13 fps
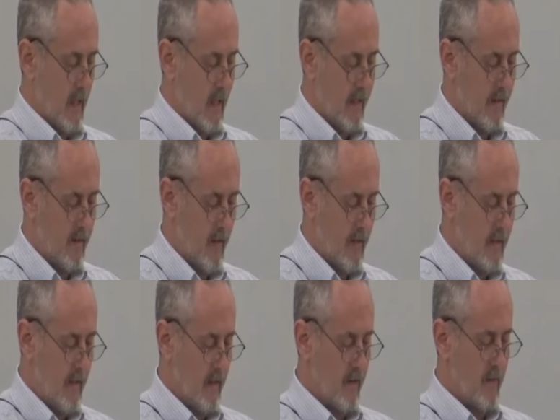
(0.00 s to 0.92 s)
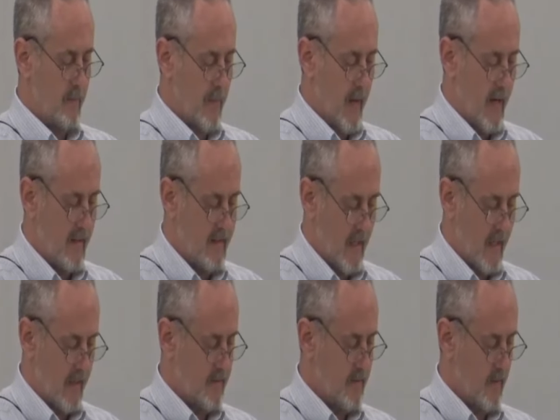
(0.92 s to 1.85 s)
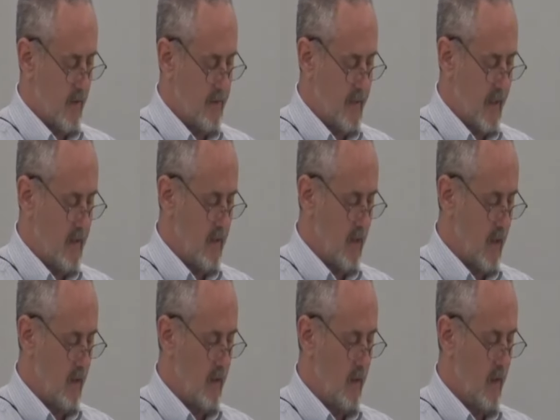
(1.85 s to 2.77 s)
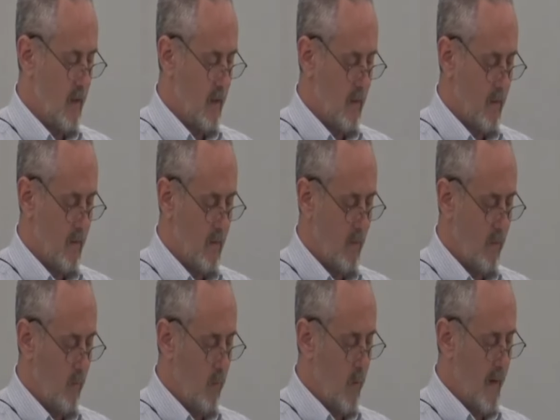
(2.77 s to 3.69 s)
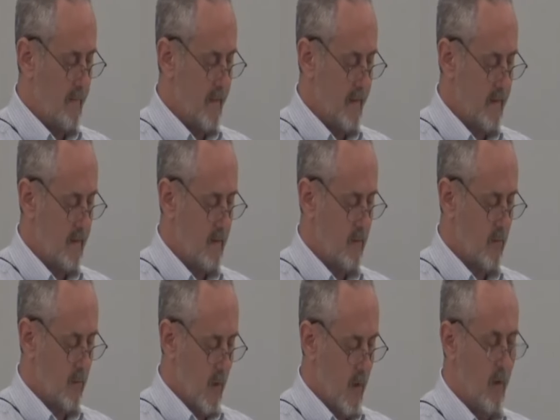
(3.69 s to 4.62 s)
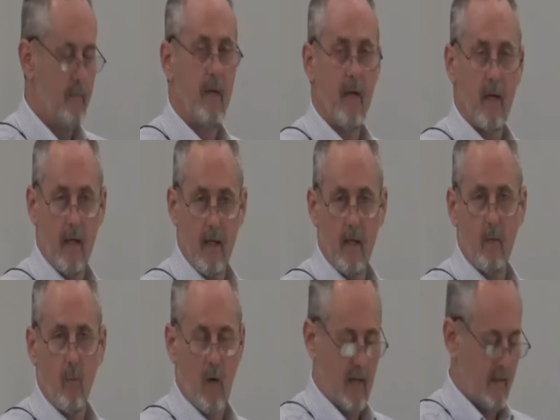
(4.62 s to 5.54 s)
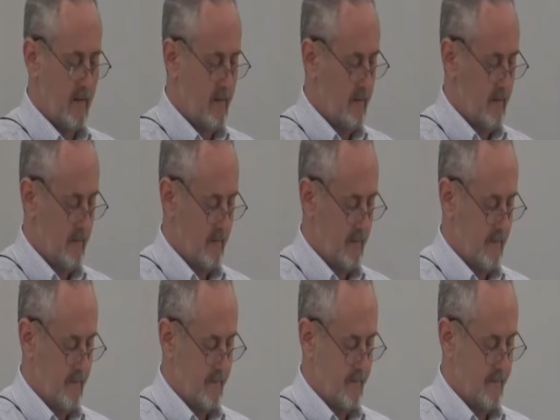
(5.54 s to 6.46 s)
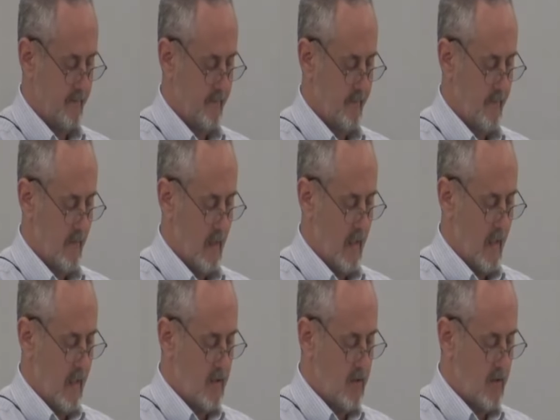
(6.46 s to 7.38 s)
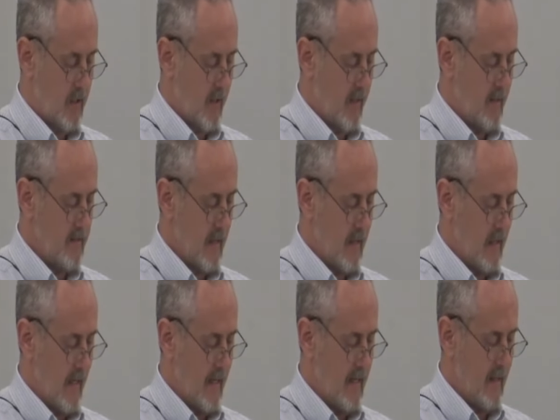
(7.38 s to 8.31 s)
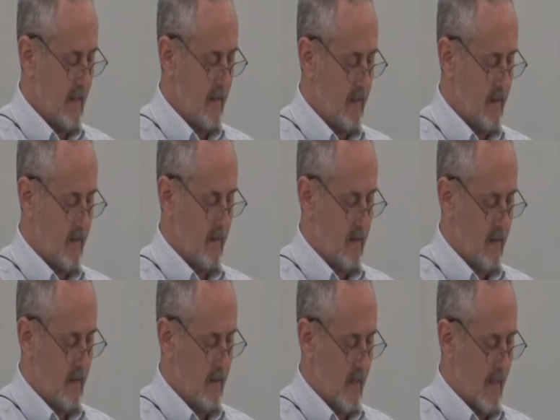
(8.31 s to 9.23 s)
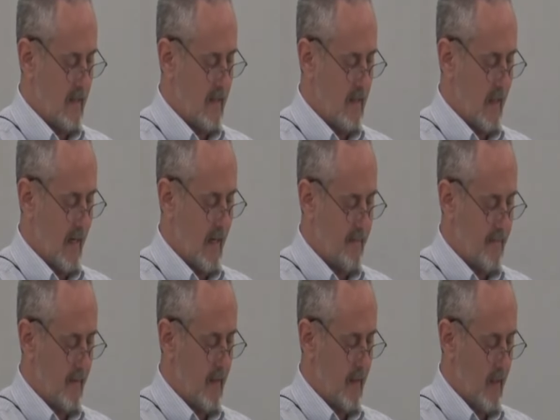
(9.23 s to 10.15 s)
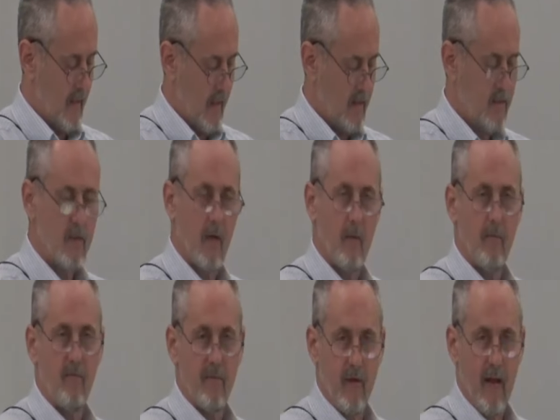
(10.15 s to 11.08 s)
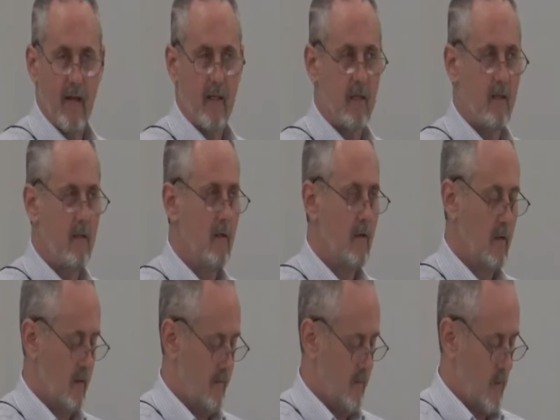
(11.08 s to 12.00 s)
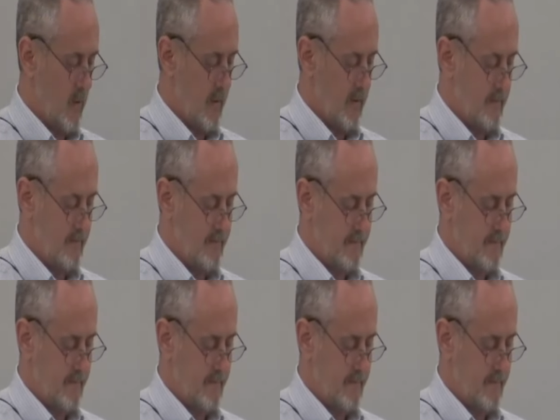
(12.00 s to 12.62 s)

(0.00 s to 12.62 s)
Lingering near the bride's house are ten young women robed in white. Each carries a light, lighted lamp and some flagon of oil.